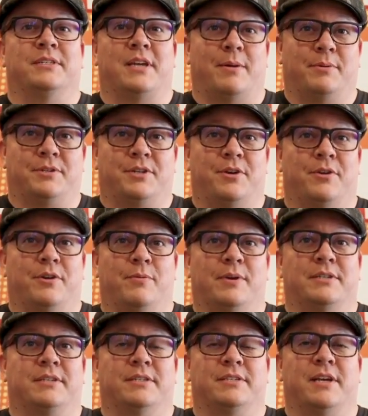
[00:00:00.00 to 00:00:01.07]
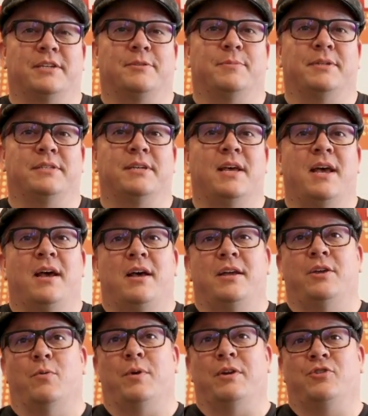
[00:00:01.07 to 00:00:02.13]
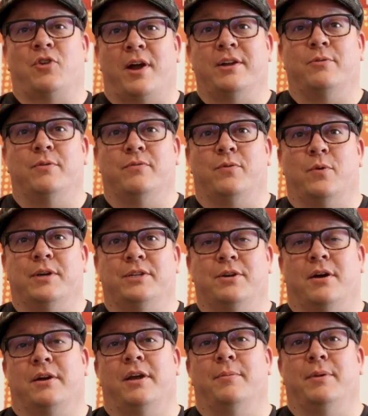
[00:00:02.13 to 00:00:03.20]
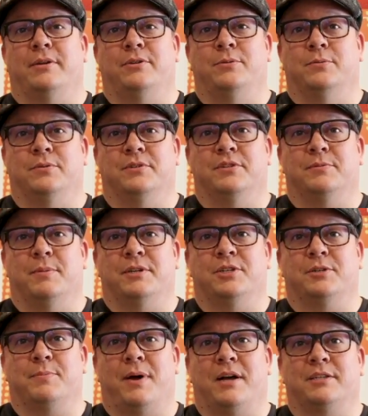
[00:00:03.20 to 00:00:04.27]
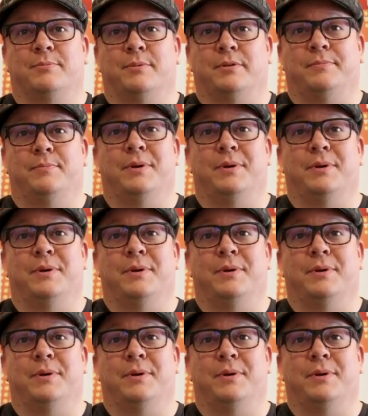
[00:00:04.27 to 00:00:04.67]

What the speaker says: cybersecurity risk assessments, we try to avoid talking about tools as much as possible.